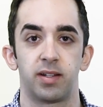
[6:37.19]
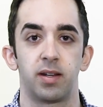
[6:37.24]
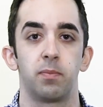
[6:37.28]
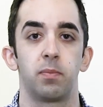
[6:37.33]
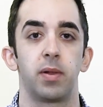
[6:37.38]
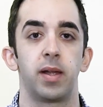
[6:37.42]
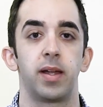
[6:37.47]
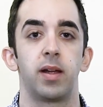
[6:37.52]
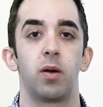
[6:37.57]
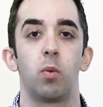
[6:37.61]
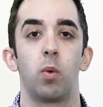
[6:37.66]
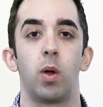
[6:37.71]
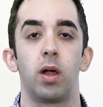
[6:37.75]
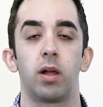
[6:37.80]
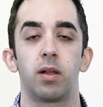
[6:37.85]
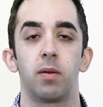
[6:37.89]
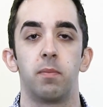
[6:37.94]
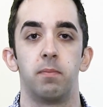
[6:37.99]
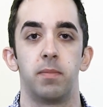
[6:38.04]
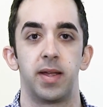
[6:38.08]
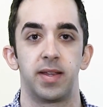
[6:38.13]
can play a
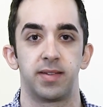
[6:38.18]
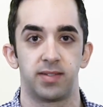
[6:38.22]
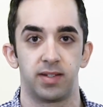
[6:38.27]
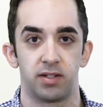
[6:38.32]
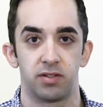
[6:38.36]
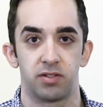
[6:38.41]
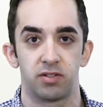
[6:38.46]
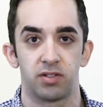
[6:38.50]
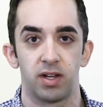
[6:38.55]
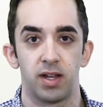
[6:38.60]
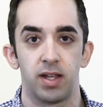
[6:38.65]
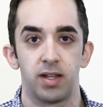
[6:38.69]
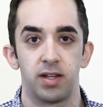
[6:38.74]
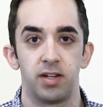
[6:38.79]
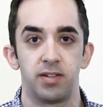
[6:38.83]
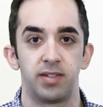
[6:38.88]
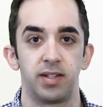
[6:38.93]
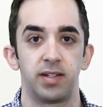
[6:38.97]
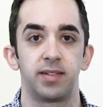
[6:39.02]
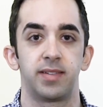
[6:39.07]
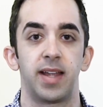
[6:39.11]
welcome message
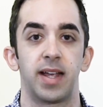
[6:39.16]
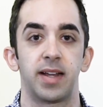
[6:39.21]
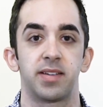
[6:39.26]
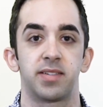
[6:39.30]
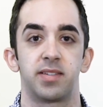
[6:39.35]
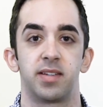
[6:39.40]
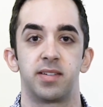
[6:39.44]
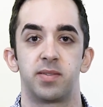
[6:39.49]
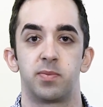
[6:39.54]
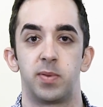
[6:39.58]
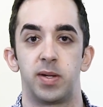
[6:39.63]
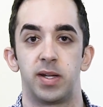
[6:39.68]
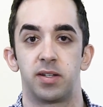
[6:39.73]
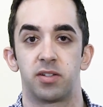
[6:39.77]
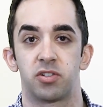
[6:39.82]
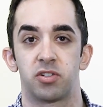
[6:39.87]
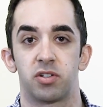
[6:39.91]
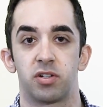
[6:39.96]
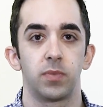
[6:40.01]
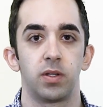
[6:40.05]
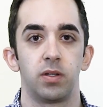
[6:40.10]
using
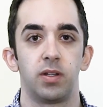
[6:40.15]
text-to-speech.